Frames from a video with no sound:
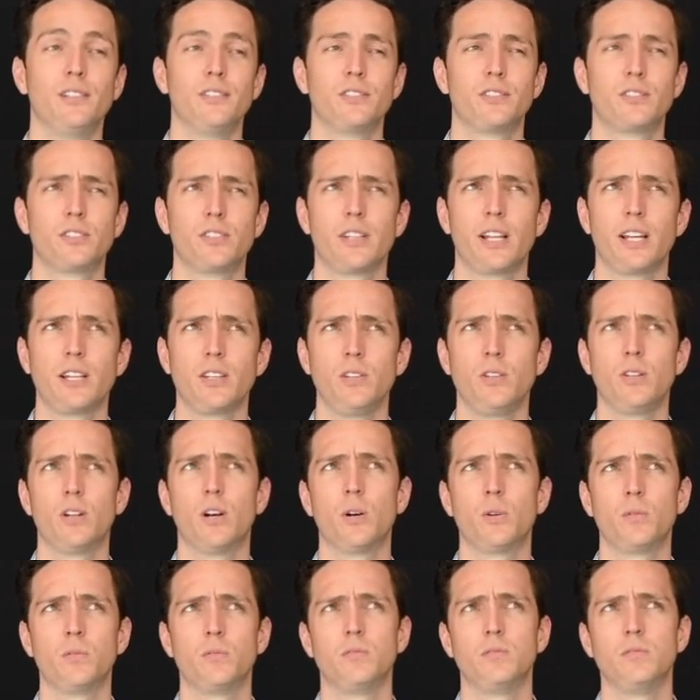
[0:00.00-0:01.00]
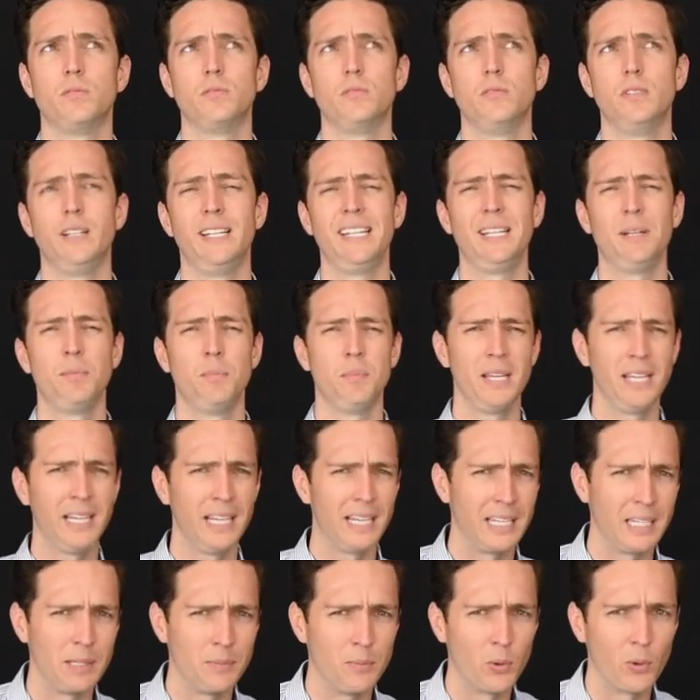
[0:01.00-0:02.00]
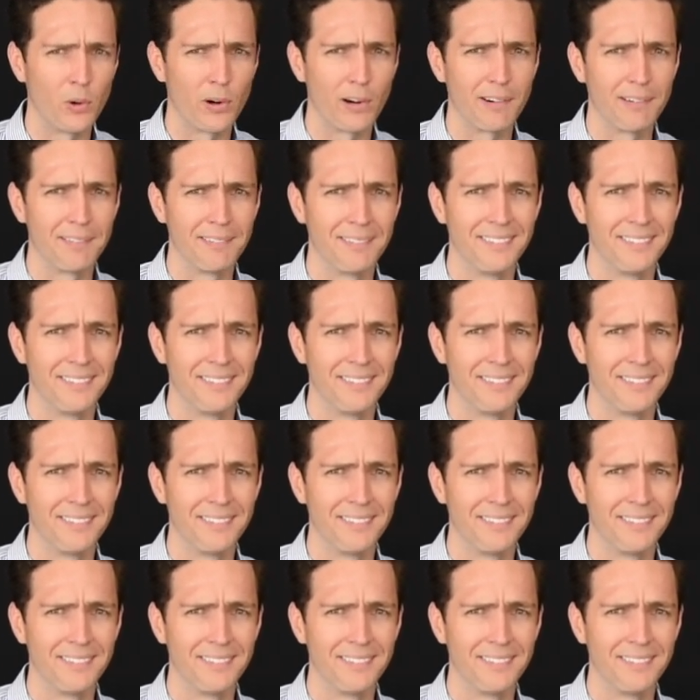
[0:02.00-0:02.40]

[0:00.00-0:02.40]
so that you don't need me anymore?